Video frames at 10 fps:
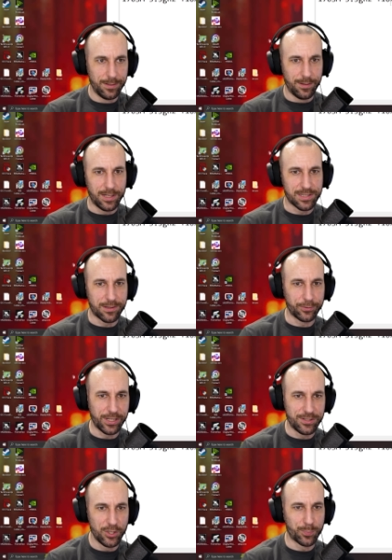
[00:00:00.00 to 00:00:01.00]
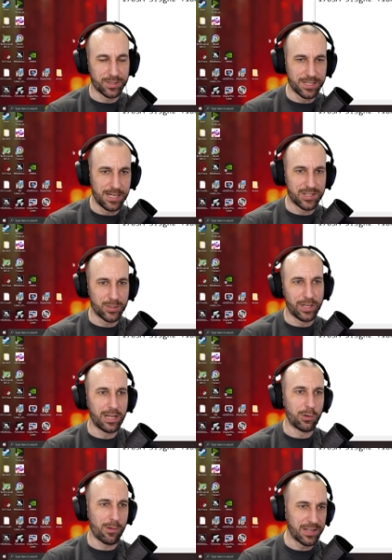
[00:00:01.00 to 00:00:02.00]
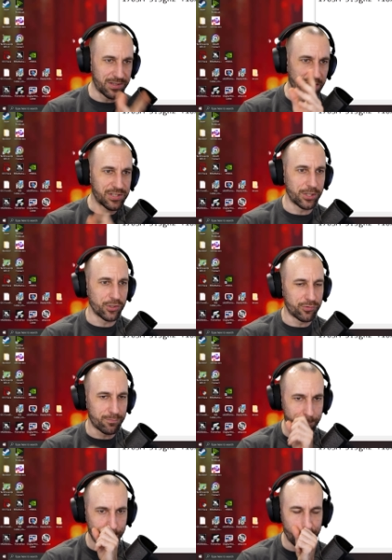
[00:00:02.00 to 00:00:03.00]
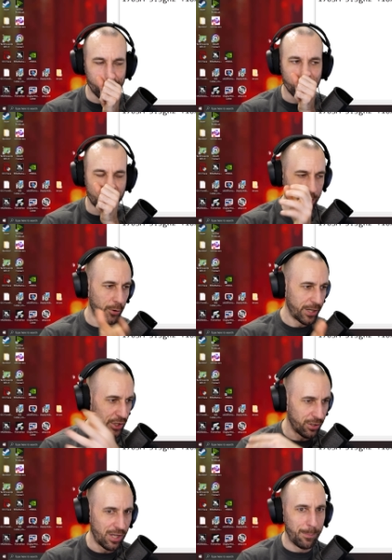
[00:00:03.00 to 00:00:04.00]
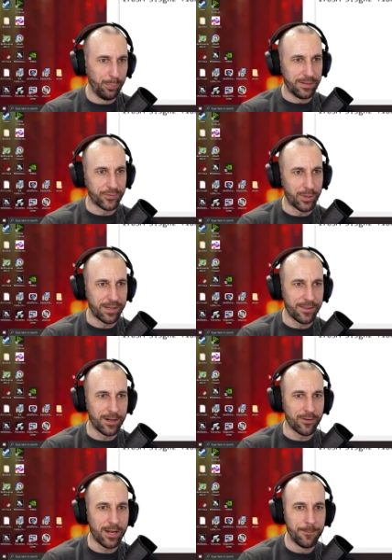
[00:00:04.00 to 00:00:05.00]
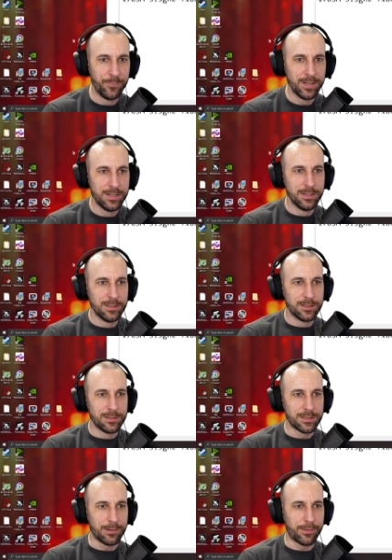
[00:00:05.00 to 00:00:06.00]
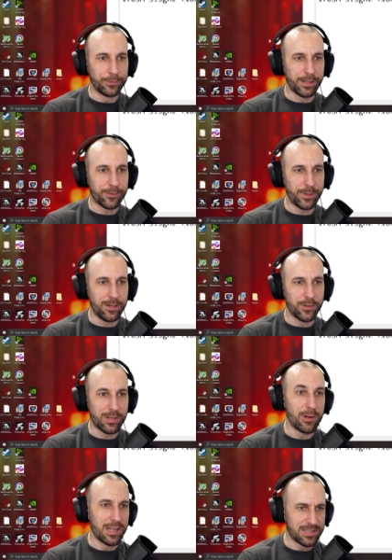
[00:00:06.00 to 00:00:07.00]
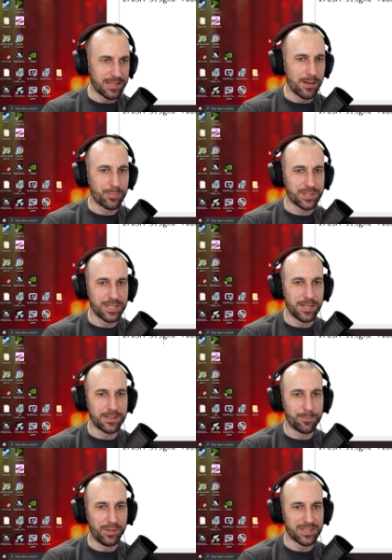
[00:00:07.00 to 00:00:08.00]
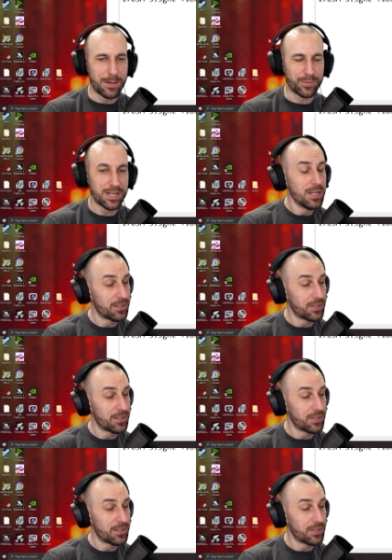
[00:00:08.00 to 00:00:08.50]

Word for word: That's 32%. So we can ignore that's that's your generational uplift right there, right? So 3,300. Oh, that's 10% plus 10%.